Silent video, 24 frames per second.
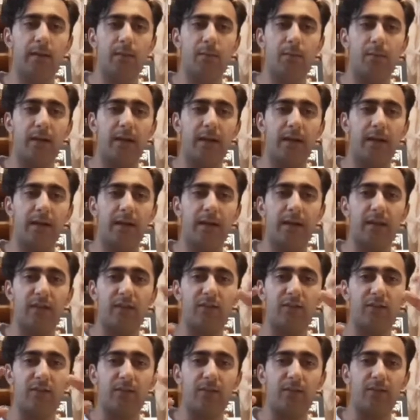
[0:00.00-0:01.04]
but it
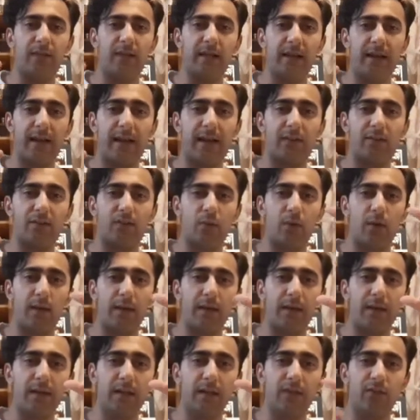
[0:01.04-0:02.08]
generally has quite
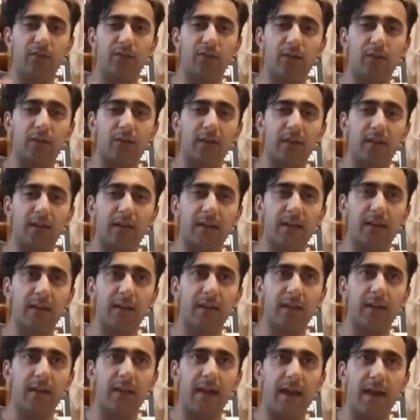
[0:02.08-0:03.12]
an exotic
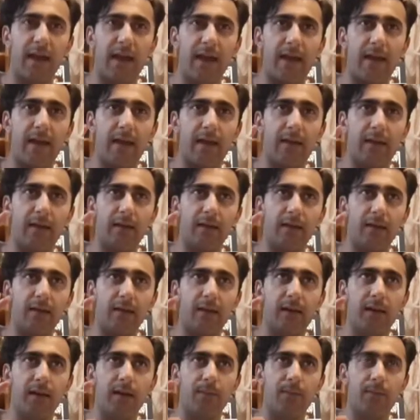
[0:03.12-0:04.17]

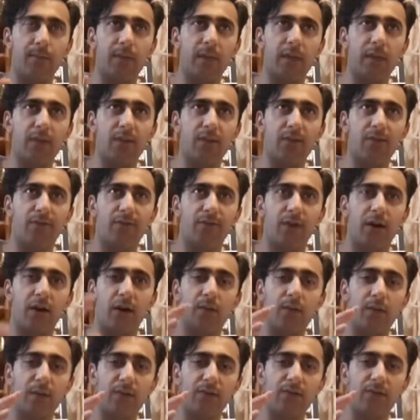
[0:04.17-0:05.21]
and
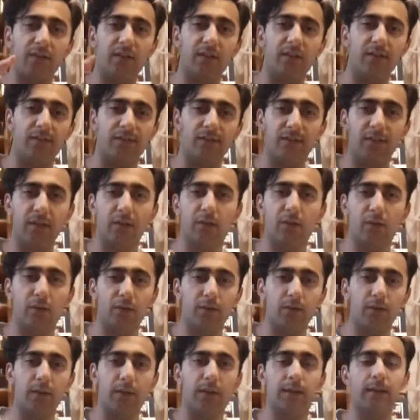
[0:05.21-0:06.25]
Far Eastern feel
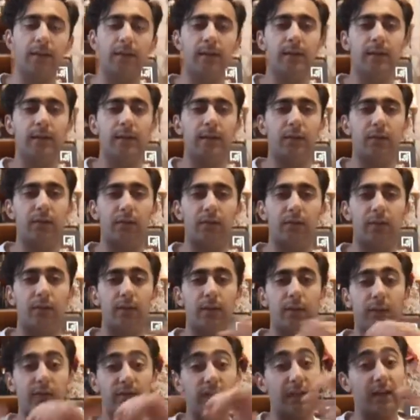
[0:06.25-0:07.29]
to it. So
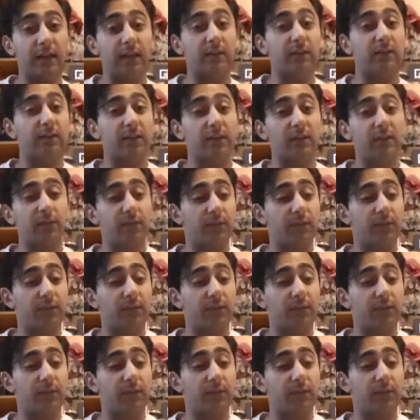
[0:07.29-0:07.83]
let's get into these